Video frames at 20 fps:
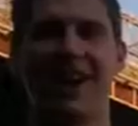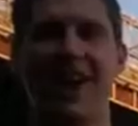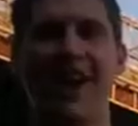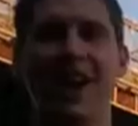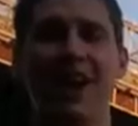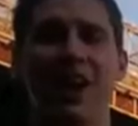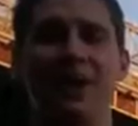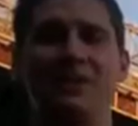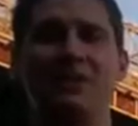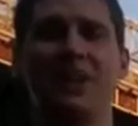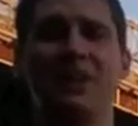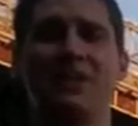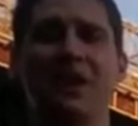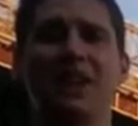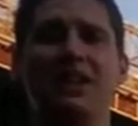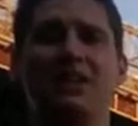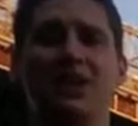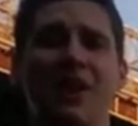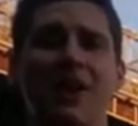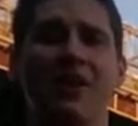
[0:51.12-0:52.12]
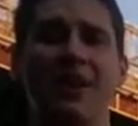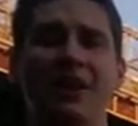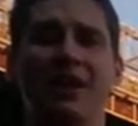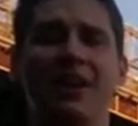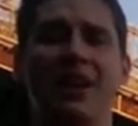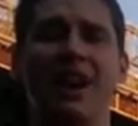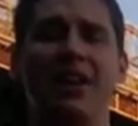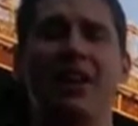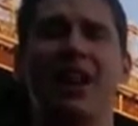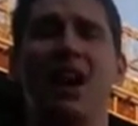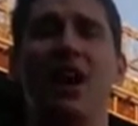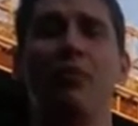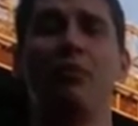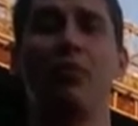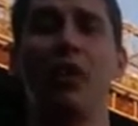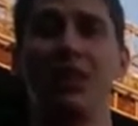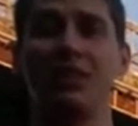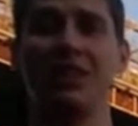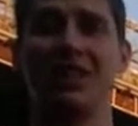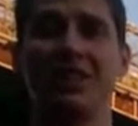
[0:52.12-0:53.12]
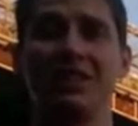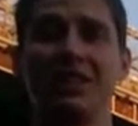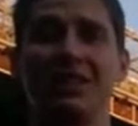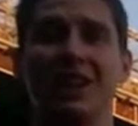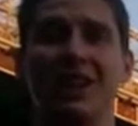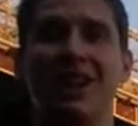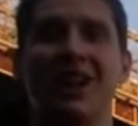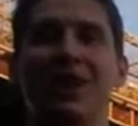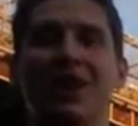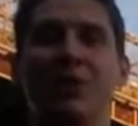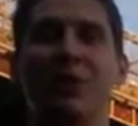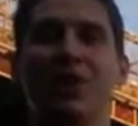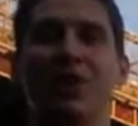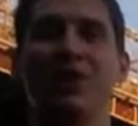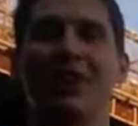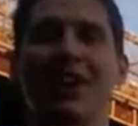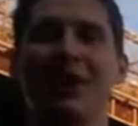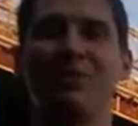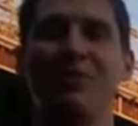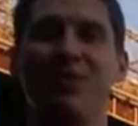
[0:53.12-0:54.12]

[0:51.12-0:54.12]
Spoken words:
I love civil engineering and I love bridges like the Brooklyn